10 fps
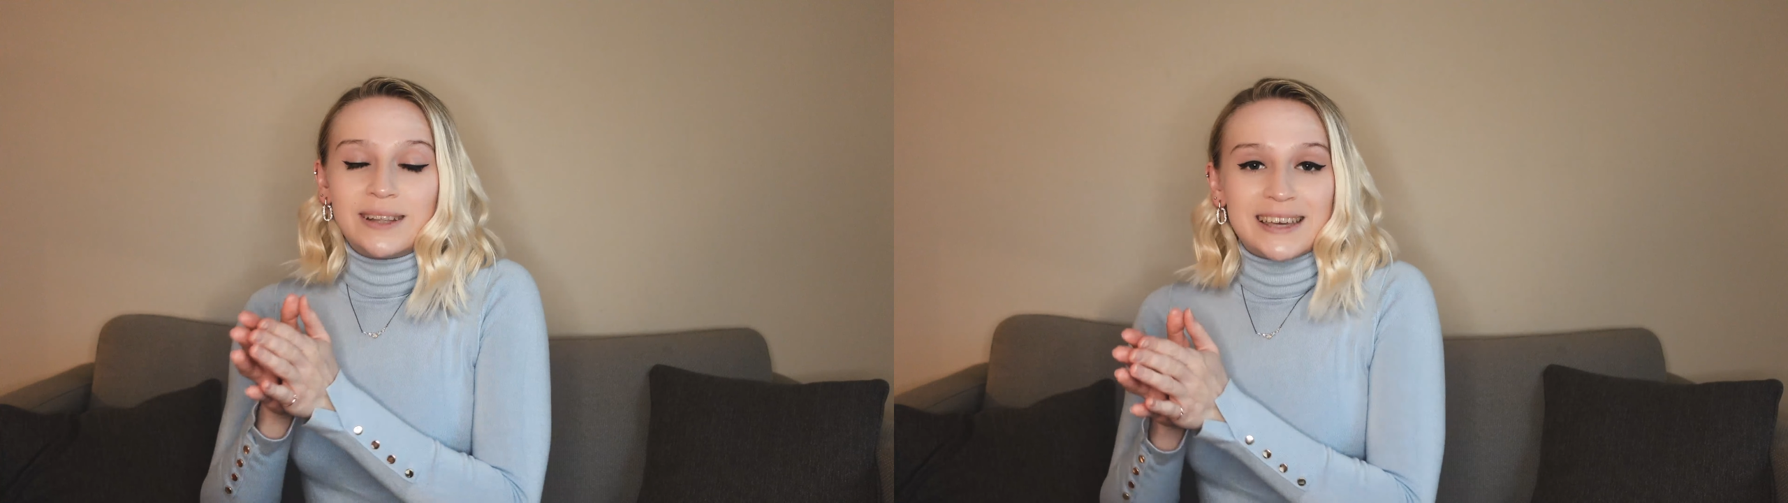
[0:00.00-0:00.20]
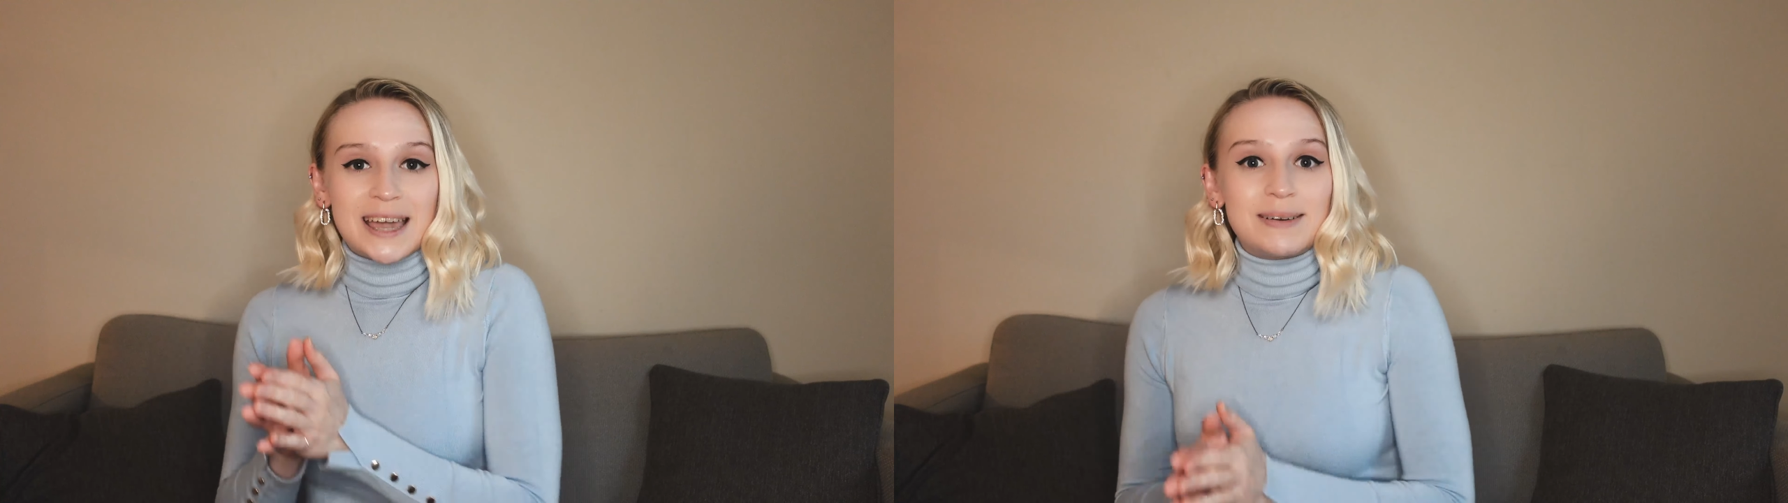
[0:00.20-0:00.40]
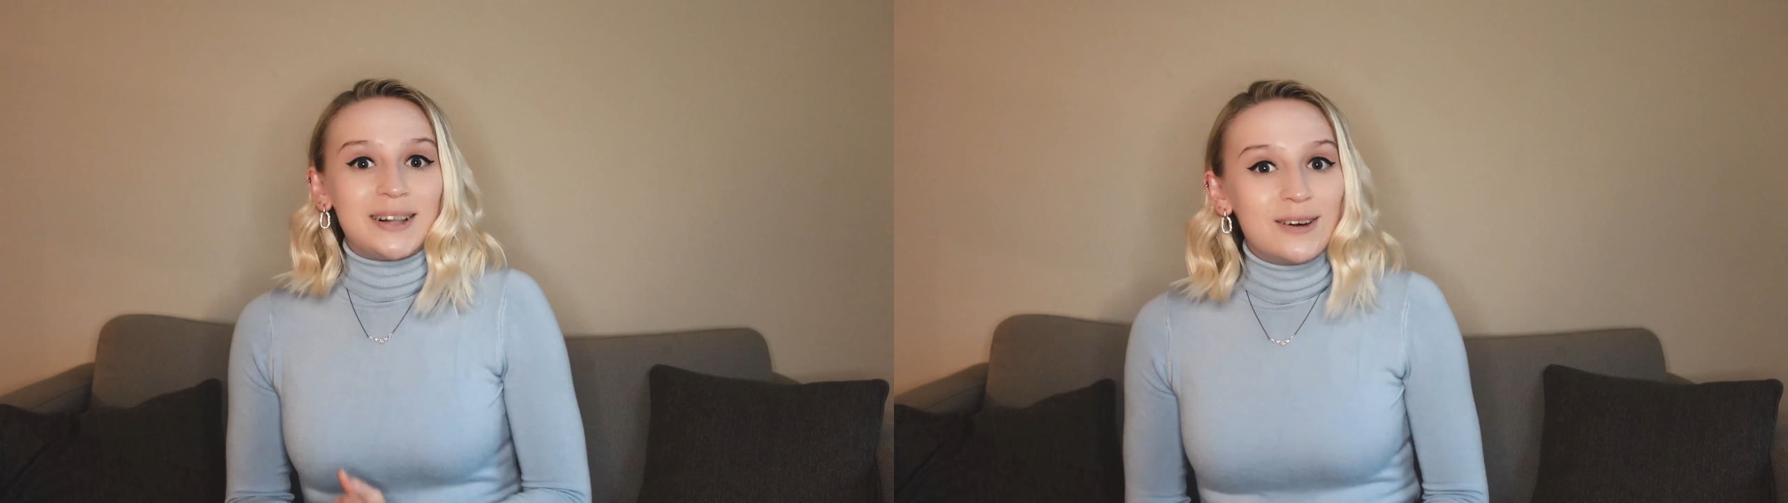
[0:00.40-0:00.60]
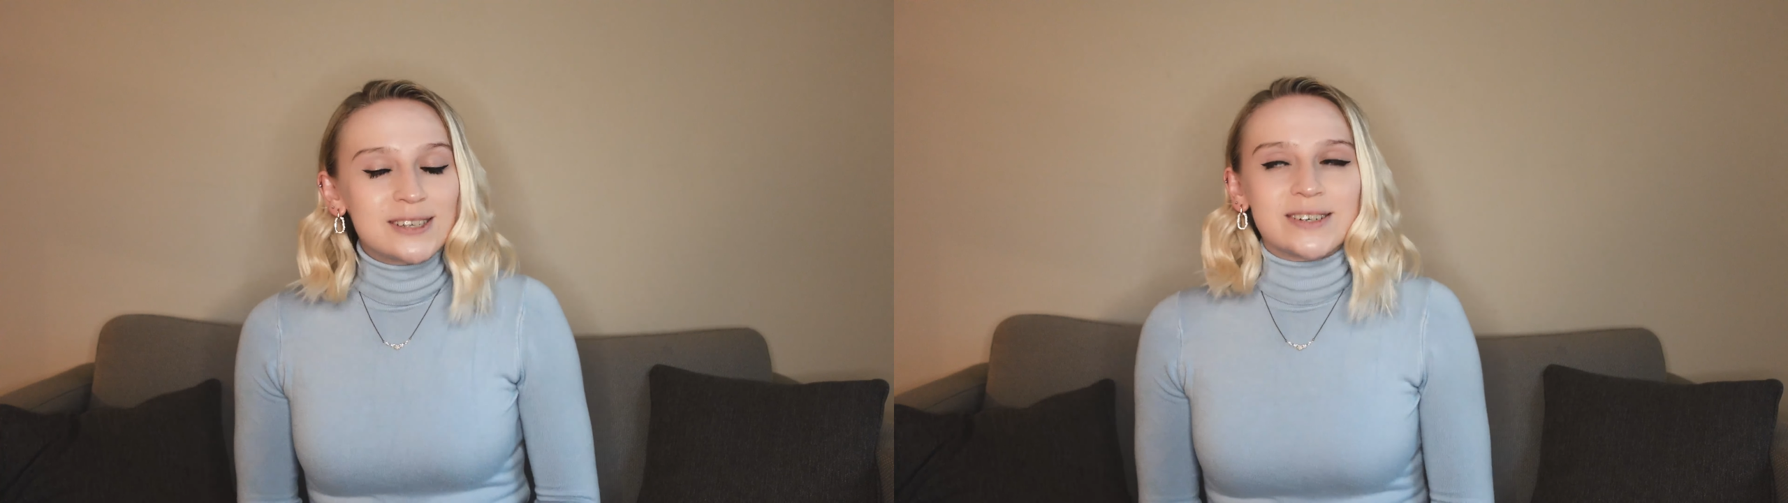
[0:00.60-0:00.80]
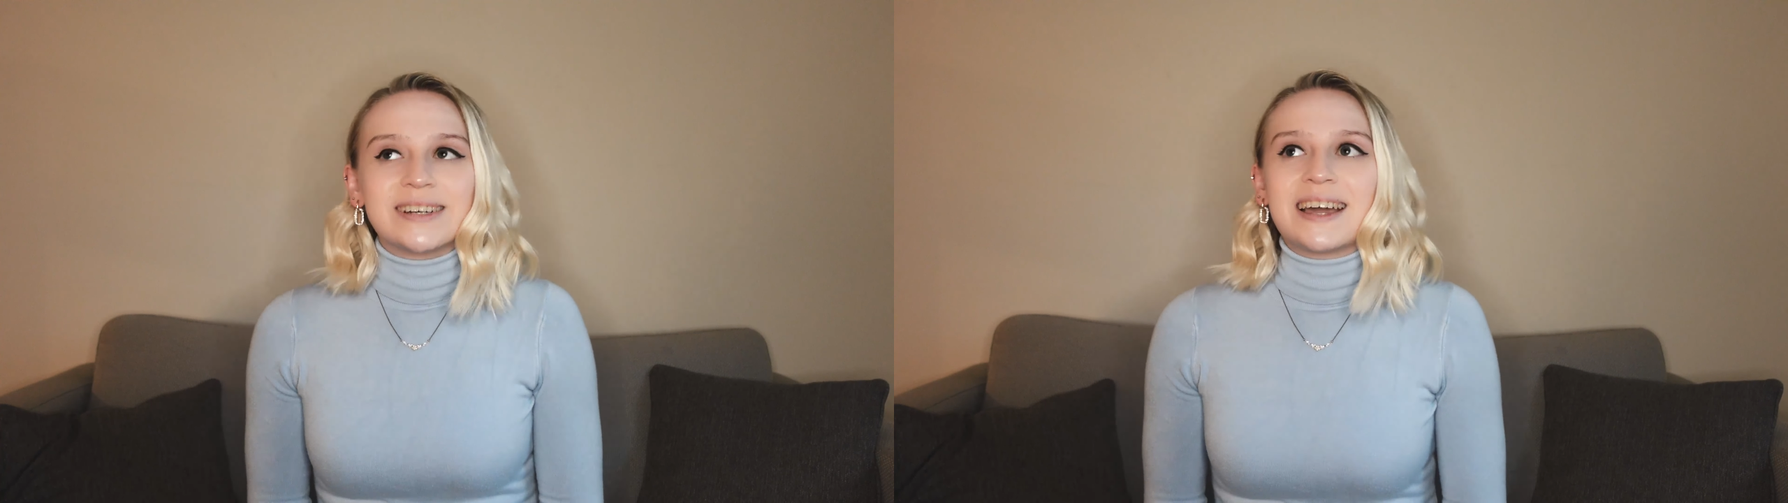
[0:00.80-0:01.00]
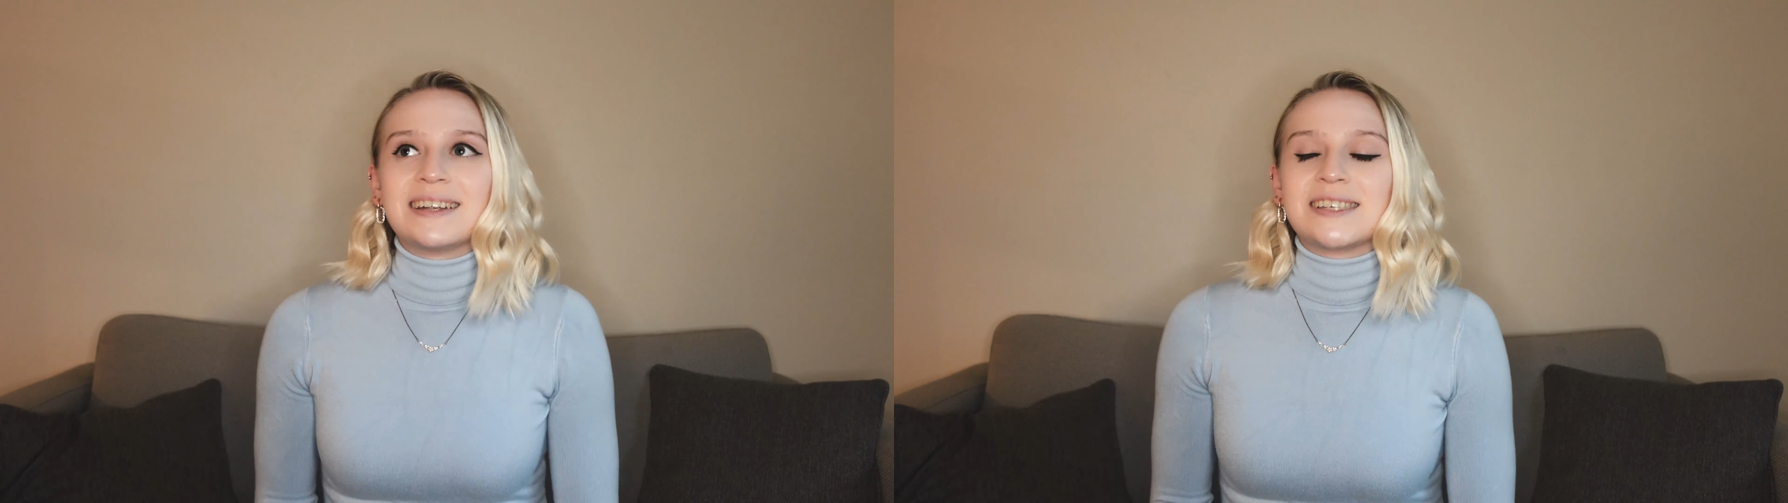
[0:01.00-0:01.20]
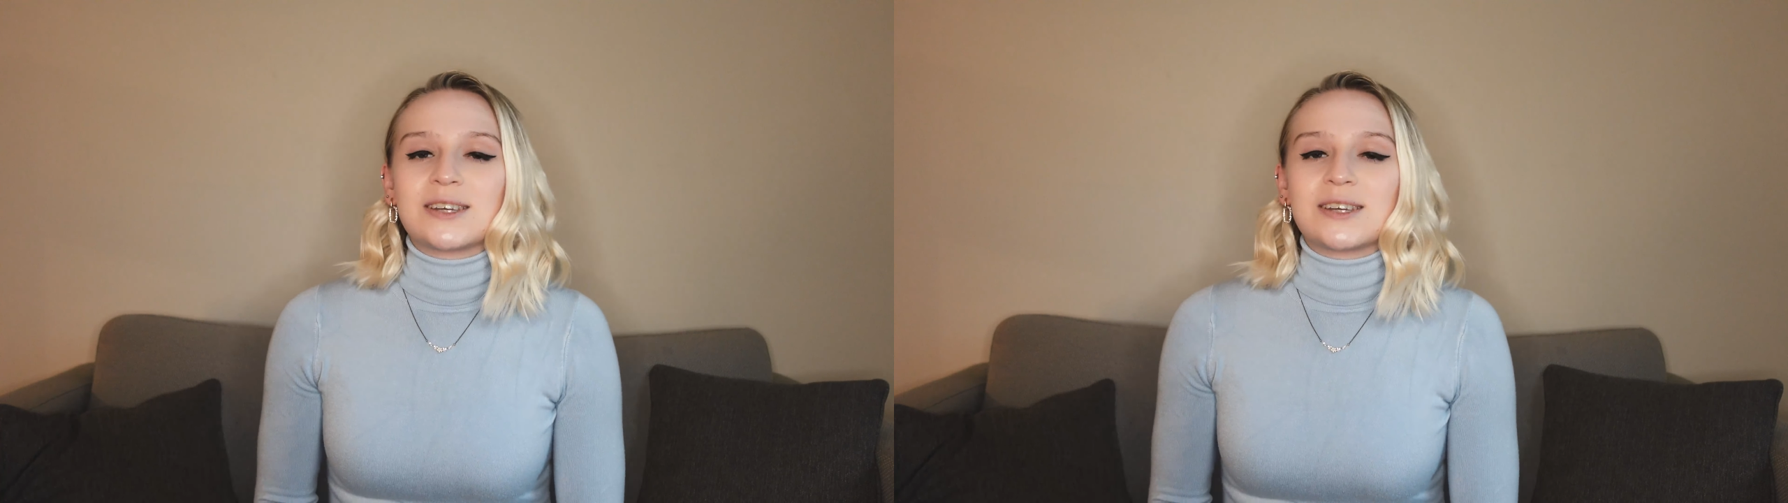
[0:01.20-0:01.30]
came closer again.